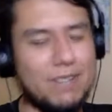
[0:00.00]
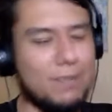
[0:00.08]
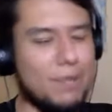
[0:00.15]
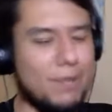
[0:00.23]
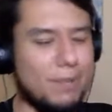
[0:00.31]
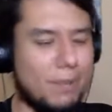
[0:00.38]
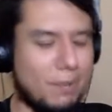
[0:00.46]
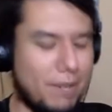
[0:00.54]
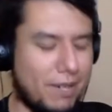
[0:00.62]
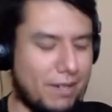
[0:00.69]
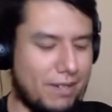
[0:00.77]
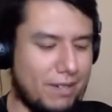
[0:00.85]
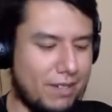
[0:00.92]
been on my
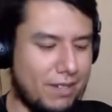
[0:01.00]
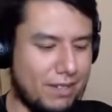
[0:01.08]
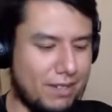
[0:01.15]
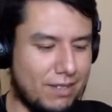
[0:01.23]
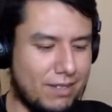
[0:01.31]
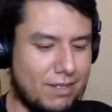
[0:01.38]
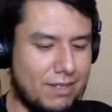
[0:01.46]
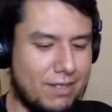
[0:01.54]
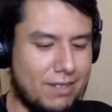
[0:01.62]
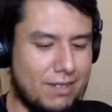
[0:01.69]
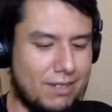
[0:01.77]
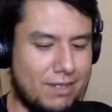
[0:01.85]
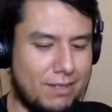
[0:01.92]
mind a lot because it
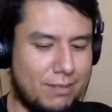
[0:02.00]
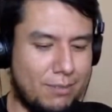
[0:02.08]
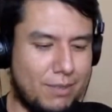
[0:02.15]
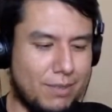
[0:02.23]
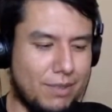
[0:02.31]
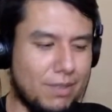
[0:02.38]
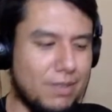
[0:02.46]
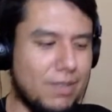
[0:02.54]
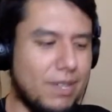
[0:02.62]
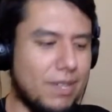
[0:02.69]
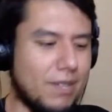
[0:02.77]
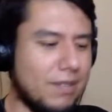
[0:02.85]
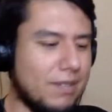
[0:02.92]
does some good
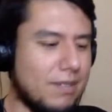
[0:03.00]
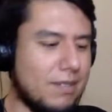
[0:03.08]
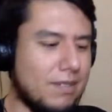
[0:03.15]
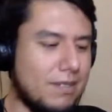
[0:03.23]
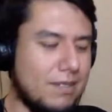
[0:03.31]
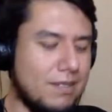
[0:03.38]
things.